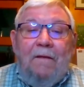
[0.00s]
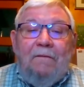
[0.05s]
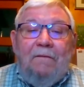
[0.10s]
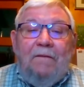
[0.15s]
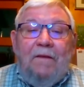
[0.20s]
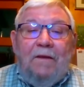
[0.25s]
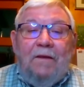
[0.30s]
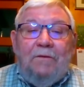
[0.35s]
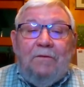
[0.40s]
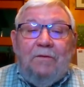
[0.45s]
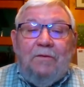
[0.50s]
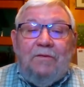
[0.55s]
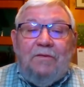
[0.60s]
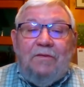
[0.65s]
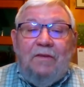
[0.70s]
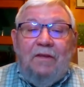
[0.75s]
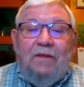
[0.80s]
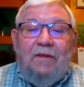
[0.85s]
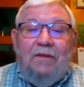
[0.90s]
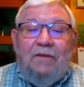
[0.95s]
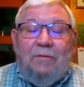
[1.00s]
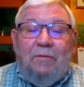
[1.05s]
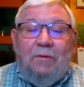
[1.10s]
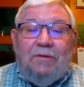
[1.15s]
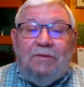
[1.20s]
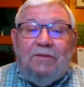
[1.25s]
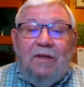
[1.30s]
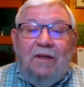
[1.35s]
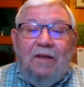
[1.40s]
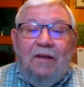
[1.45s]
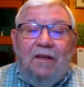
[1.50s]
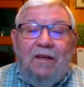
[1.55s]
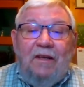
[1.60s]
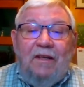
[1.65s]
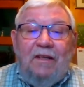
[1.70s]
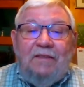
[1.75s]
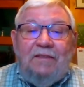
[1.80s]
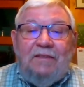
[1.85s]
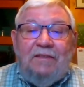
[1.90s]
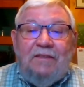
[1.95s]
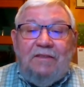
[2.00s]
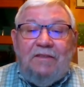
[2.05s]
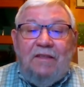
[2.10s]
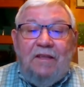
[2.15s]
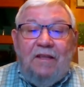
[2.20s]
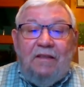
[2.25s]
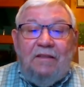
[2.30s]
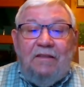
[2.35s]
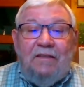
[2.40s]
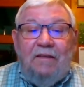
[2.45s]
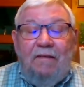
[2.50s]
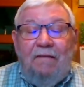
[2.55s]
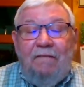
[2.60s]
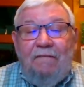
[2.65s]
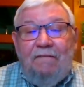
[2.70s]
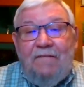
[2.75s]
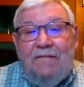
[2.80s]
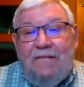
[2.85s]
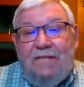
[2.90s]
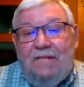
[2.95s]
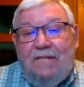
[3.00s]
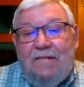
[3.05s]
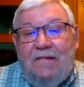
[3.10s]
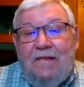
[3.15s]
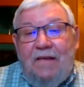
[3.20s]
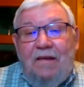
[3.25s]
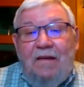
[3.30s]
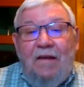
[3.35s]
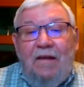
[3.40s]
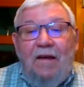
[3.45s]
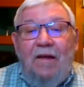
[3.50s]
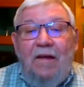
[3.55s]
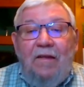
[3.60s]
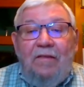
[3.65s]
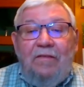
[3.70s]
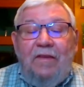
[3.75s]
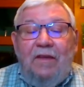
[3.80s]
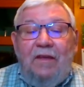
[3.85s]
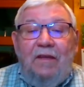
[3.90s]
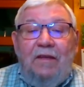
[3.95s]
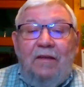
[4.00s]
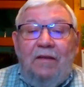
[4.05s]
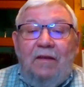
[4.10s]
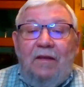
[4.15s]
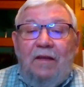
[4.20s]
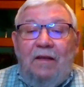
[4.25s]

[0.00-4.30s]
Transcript: interesting twist on it is that the